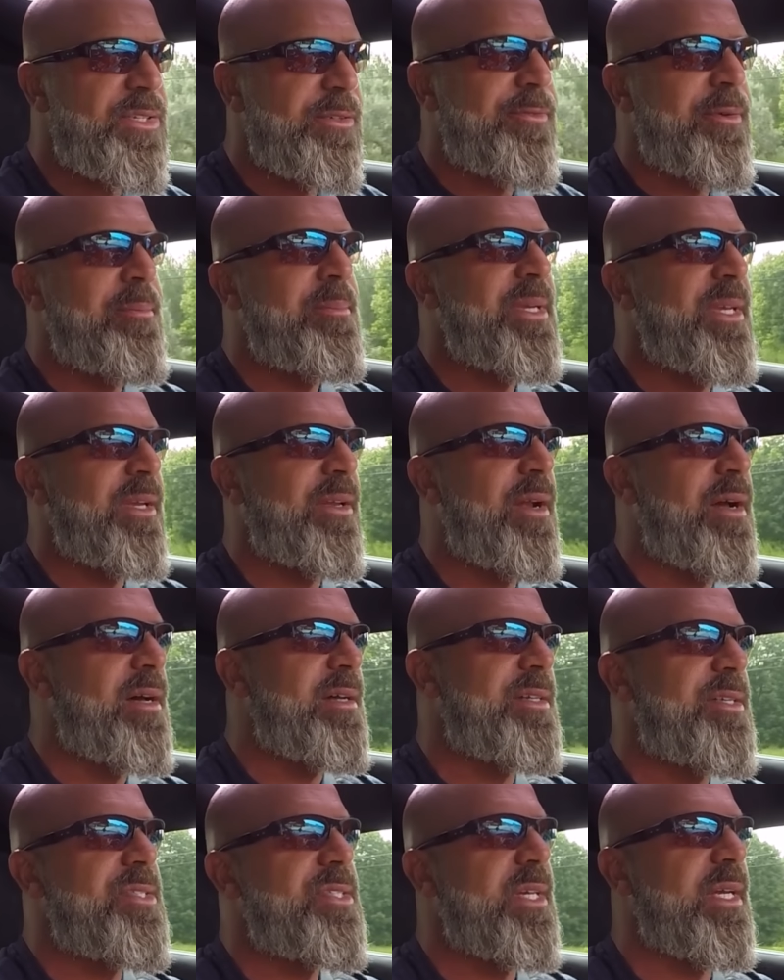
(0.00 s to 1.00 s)
if I'm being
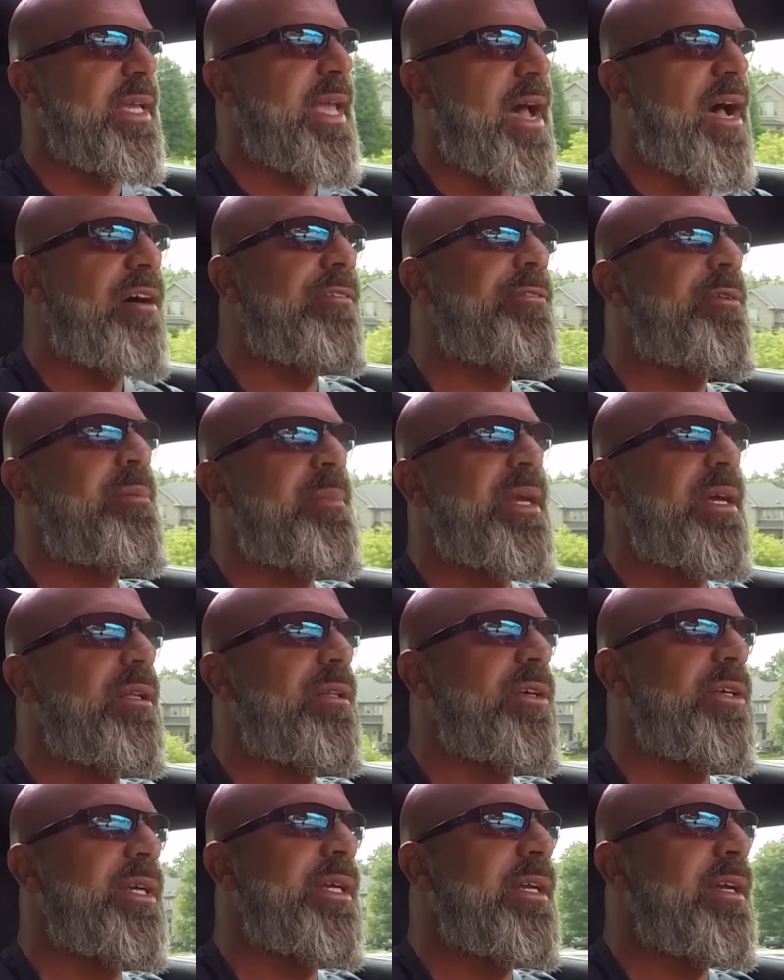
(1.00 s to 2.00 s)
honest, like alpha male
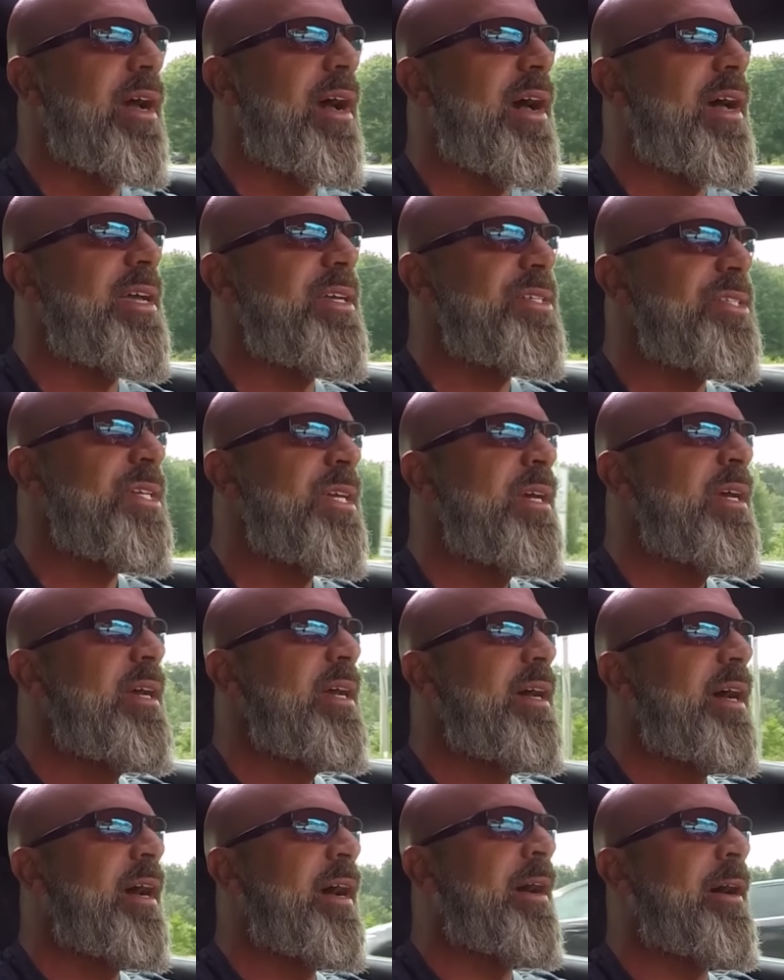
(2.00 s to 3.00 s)
looking guys
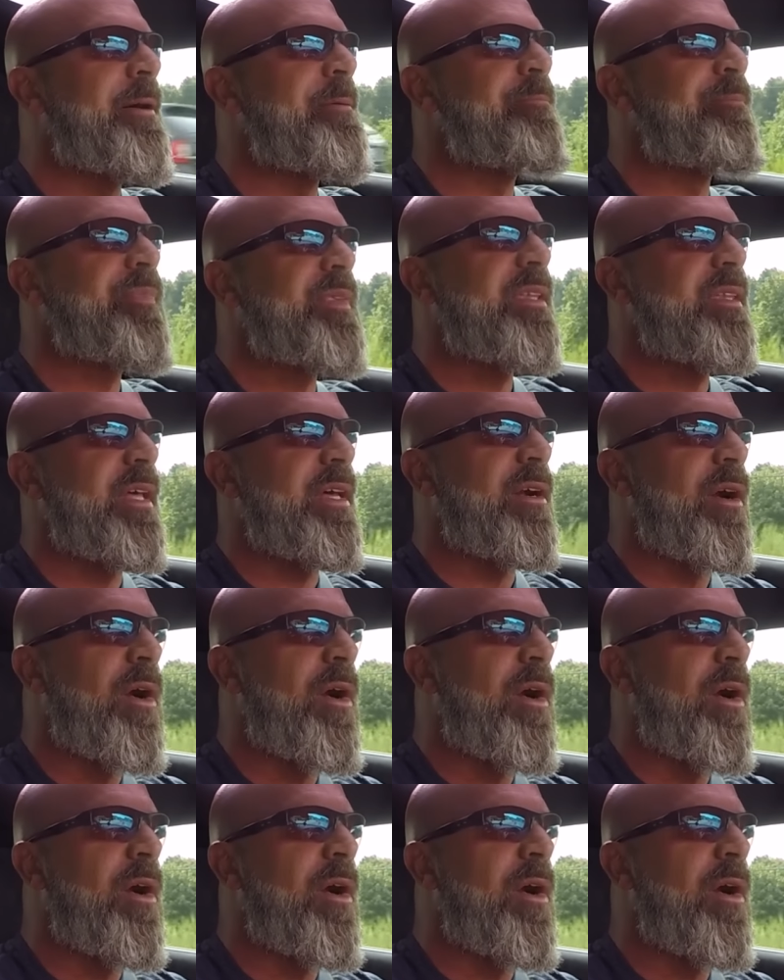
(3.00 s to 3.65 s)
that